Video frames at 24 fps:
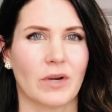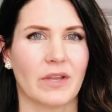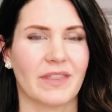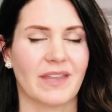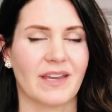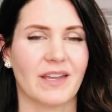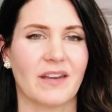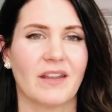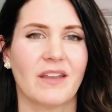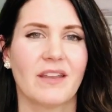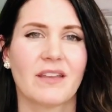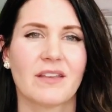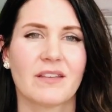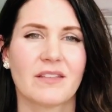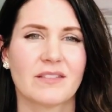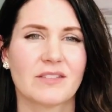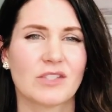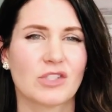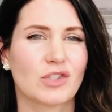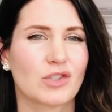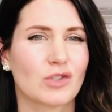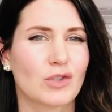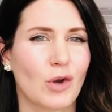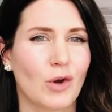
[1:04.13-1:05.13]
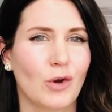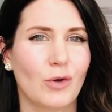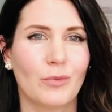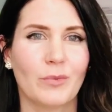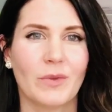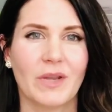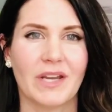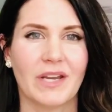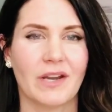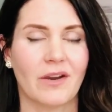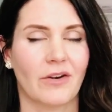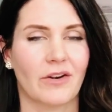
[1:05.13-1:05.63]
that so
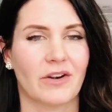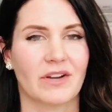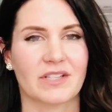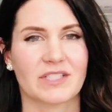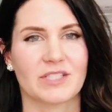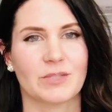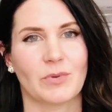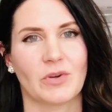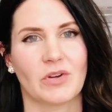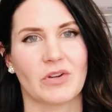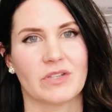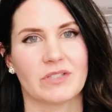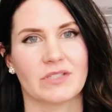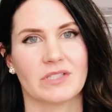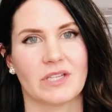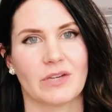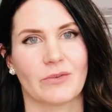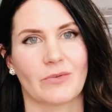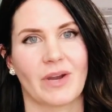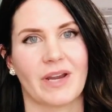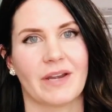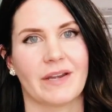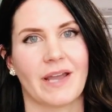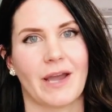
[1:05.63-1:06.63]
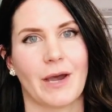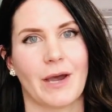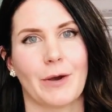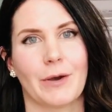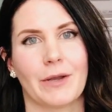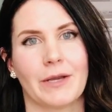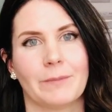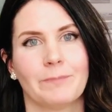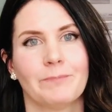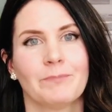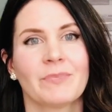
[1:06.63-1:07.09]
many are experiencing right now.